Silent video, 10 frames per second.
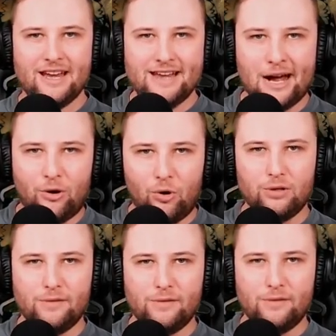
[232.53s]
now
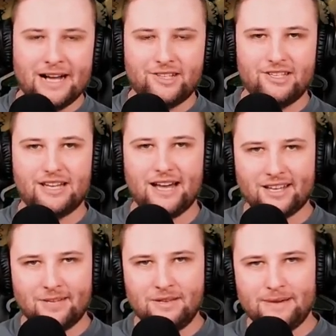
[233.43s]
all of your marches are
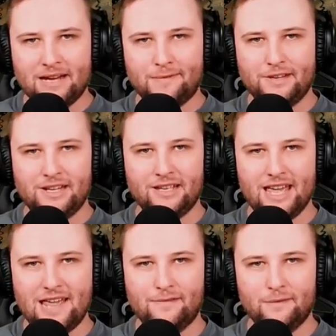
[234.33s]
going to be benefiting
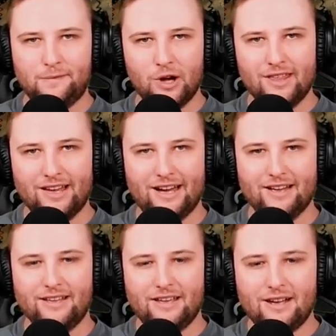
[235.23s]
even further.
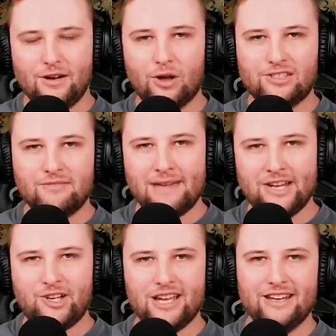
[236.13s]
Not to
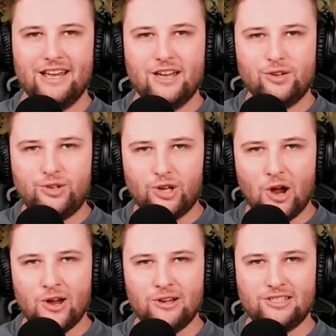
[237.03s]
mention,
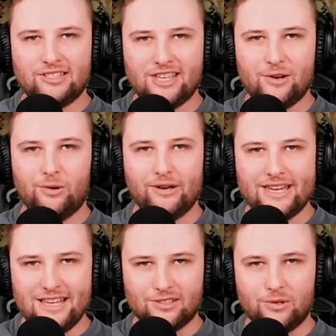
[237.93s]
Joan's skill
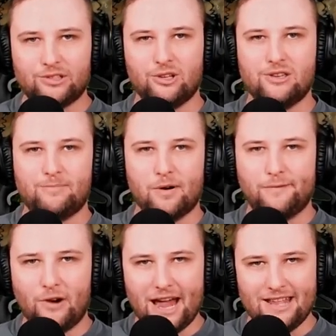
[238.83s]
is also
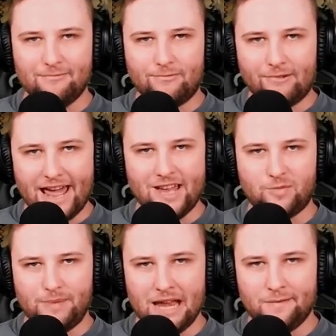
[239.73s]
providing
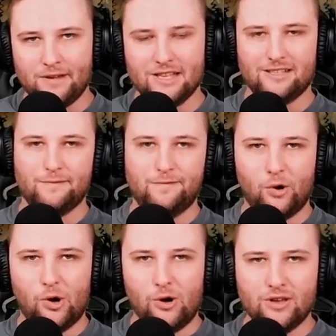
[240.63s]
rage benefits
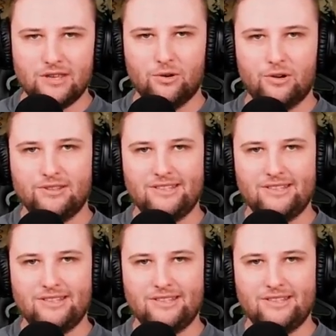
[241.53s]
for your